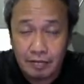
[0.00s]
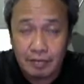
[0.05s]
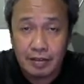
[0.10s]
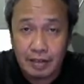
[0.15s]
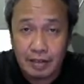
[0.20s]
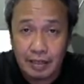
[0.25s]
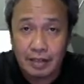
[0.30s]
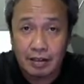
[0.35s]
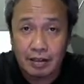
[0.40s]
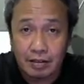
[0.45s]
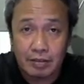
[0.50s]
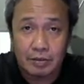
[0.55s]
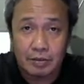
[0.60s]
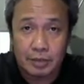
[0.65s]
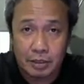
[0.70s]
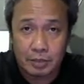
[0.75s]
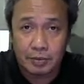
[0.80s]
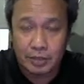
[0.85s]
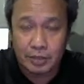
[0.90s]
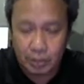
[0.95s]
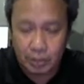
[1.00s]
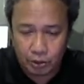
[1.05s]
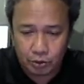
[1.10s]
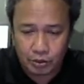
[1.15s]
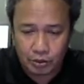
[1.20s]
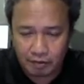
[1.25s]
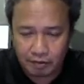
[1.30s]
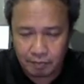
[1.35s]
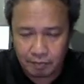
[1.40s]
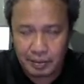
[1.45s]
You know, just because
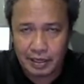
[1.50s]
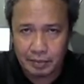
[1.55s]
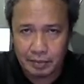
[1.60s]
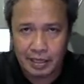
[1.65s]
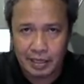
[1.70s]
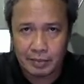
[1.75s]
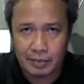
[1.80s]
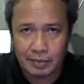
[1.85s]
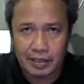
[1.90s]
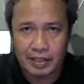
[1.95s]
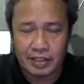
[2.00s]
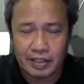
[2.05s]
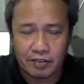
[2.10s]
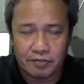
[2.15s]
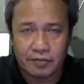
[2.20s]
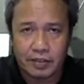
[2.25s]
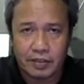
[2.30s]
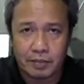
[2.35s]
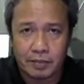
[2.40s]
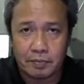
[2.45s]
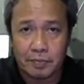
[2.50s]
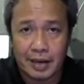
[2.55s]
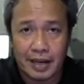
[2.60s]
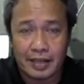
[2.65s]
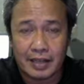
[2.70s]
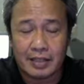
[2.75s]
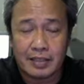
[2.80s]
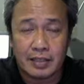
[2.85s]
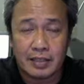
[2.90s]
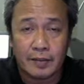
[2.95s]
you have many different
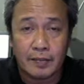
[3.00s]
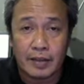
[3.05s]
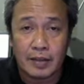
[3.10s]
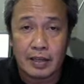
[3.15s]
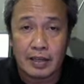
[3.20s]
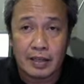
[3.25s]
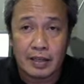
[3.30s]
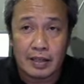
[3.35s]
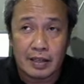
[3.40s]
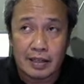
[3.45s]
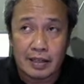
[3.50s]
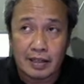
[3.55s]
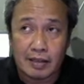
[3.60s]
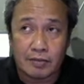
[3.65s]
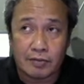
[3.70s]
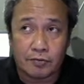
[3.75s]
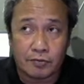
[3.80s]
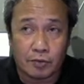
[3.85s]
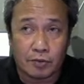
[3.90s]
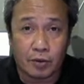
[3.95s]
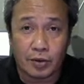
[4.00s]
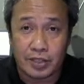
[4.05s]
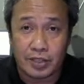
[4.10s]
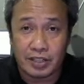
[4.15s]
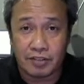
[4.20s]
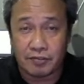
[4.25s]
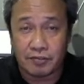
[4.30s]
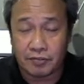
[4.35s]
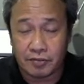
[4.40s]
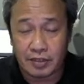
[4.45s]
bands for
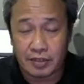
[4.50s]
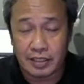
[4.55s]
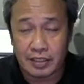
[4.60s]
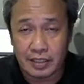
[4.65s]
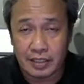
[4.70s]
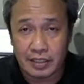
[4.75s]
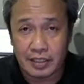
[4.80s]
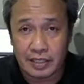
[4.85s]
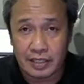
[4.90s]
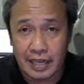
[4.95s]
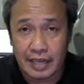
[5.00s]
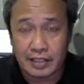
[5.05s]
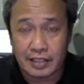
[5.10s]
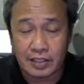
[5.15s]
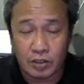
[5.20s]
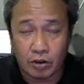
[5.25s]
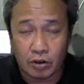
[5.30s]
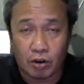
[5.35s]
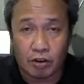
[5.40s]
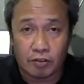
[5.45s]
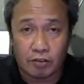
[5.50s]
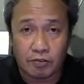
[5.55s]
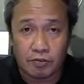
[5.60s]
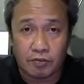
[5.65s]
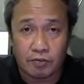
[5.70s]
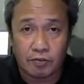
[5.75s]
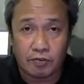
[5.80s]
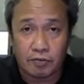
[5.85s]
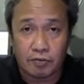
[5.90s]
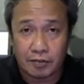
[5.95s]
different sets of
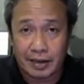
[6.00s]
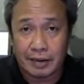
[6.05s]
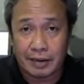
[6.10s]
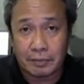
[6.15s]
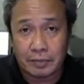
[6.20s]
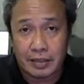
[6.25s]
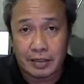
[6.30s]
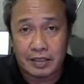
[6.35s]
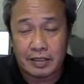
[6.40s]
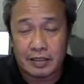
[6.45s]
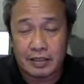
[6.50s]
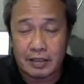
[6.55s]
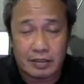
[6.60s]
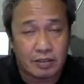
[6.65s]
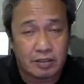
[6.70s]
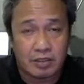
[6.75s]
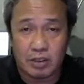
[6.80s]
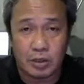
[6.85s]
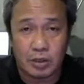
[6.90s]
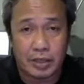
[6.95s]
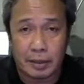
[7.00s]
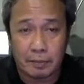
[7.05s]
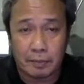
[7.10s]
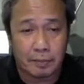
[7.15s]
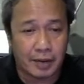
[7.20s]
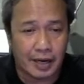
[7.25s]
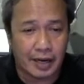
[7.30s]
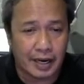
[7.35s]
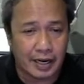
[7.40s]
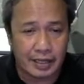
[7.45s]
fragments. So you can
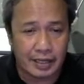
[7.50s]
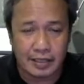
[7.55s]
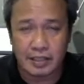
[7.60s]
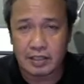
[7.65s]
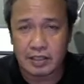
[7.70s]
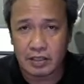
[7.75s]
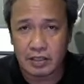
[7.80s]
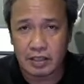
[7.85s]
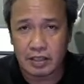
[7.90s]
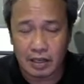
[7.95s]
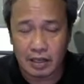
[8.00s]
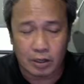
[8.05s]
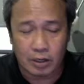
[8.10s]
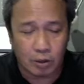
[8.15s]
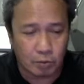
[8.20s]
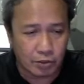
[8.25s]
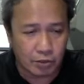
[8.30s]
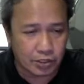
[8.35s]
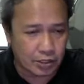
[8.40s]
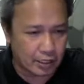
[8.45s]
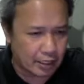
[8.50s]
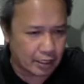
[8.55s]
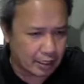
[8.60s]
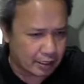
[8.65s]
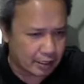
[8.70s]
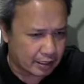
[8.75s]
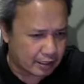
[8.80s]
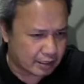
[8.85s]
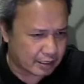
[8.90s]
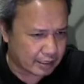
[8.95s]
buy this commercial
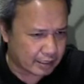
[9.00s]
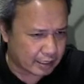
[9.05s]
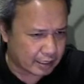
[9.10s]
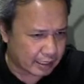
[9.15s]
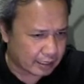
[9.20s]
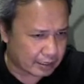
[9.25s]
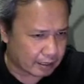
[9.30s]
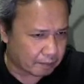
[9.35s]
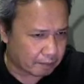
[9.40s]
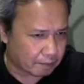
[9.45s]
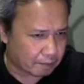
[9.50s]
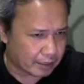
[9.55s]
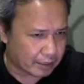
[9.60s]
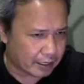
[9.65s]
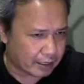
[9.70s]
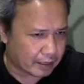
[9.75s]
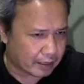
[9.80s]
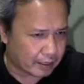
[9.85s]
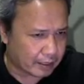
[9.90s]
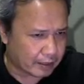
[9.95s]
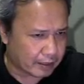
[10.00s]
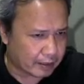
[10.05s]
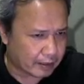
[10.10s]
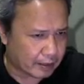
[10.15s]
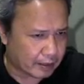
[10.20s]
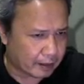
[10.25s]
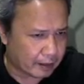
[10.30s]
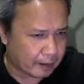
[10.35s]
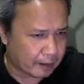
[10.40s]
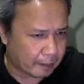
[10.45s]
ladder. This is an example, I
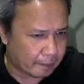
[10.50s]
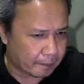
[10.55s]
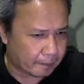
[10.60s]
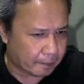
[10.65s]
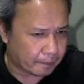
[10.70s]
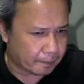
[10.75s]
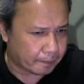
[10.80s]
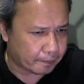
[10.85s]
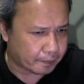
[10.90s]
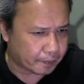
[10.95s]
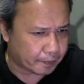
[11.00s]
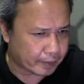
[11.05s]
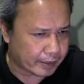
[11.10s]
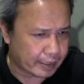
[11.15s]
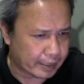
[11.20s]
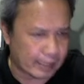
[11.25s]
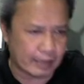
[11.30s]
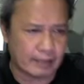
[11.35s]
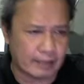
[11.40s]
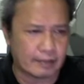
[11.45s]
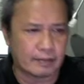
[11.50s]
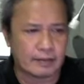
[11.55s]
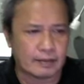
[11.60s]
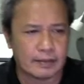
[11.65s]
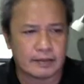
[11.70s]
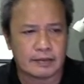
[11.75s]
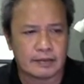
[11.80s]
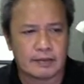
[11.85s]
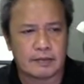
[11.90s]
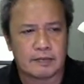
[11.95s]
think. Yeah.
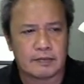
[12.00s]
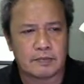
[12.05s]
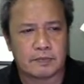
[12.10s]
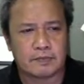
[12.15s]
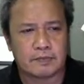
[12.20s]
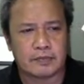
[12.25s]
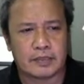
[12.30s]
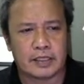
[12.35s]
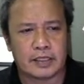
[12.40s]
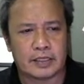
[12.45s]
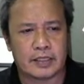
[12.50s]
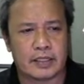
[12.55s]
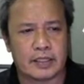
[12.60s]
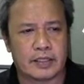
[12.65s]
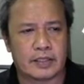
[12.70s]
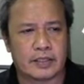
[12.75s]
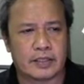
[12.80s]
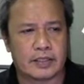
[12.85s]
This is